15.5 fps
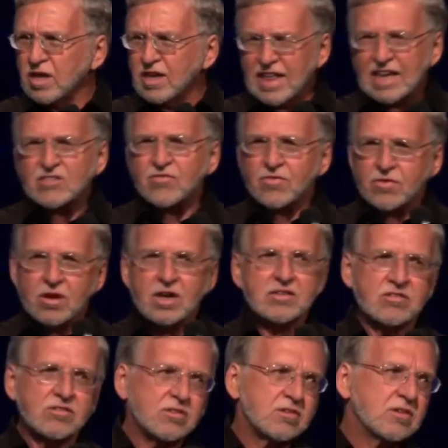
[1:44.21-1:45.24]
That's for
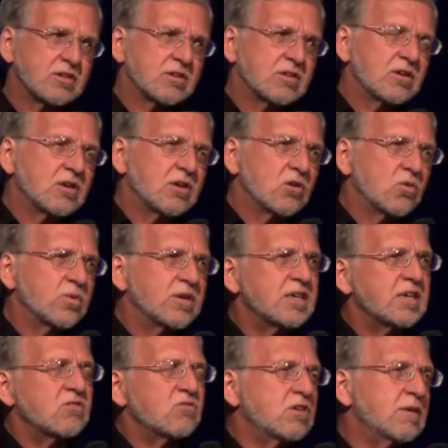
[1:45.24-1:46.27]
us. We
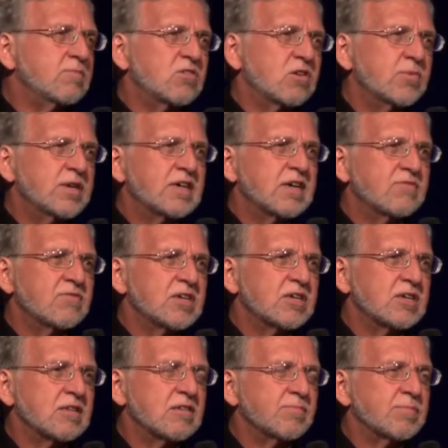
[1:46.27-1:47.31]
get dreams and we get
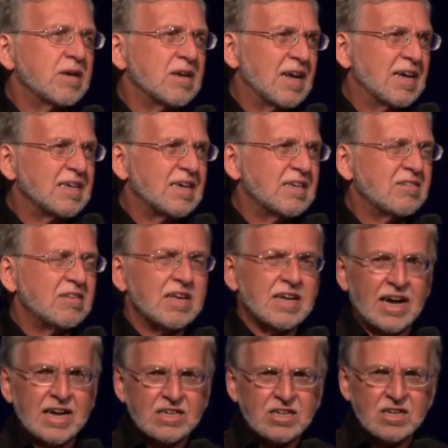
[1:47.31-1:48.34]
visions, but like I say,
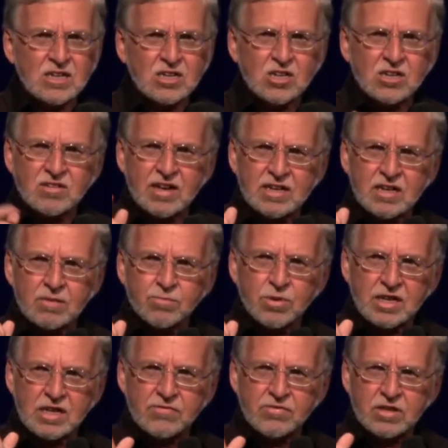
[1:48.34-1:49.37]
I didn't because I didn't
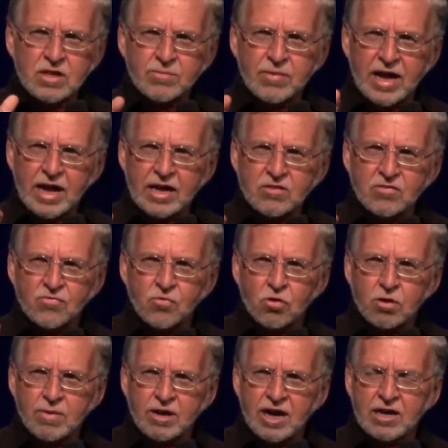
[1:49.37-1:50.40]
believe in them, ask
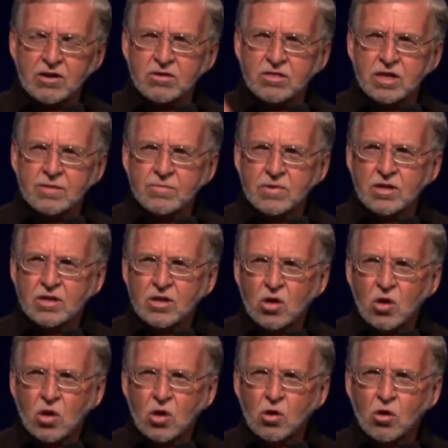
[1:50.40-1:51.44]
for them, honor them,
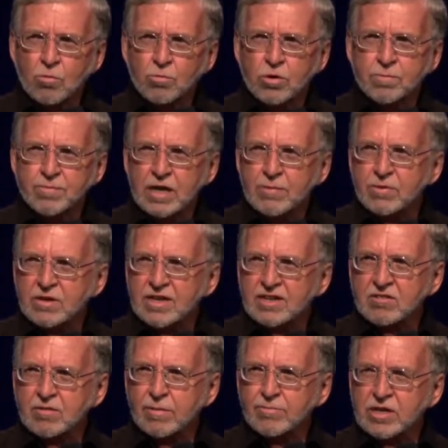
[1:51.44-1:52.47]
or put paper
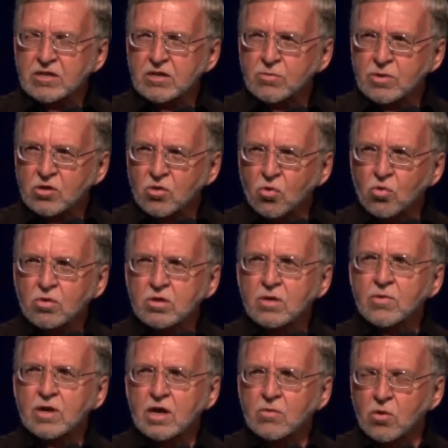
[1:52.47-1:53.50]
next to my bed to record
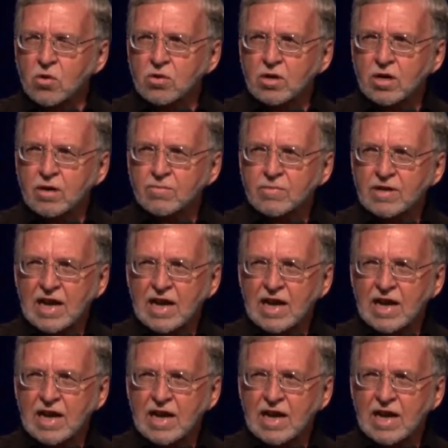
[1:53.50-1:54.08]
them when I woke up.